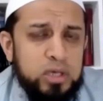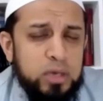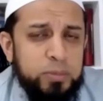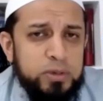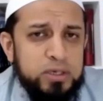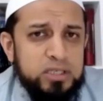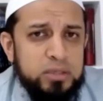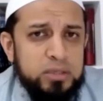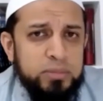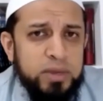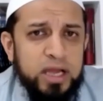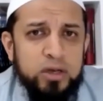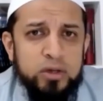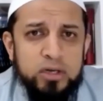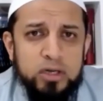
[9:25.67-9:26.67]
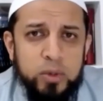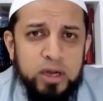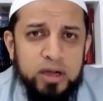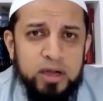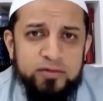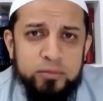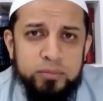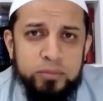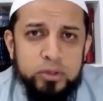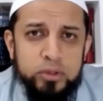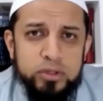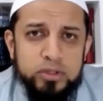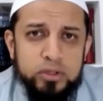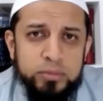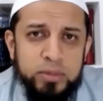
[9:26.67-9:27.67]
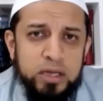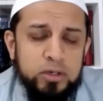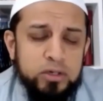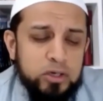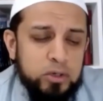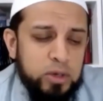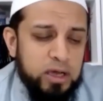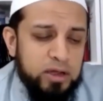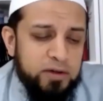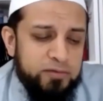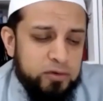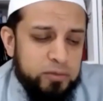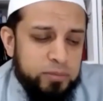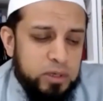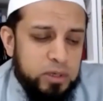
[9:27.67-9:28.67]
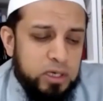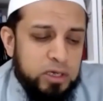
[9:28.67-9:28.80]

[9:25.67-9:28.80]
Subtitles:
a person might not acquire from books or might not acquire from